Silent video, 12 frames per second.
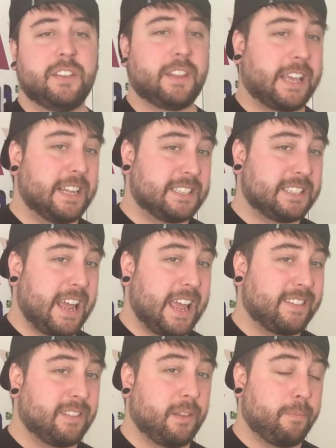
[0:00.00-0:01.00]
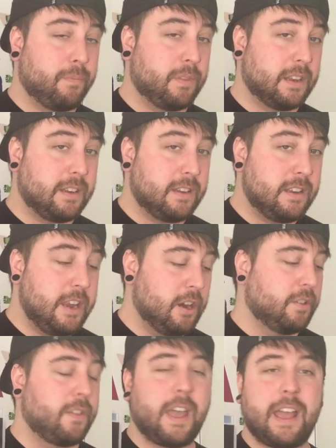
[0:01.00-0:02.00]
the kids stay at the
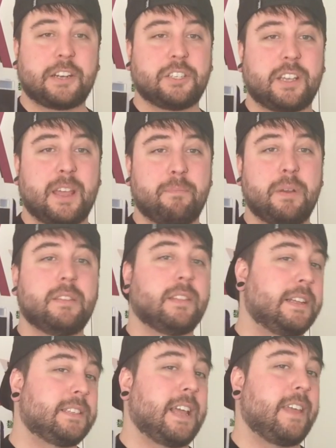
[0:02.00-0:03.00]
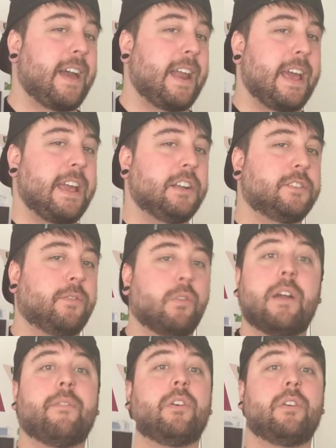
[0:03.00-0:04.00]
year that they actually get bitten, they stay that age
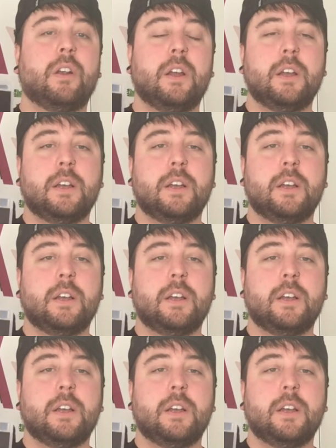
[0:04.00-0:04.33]
forever.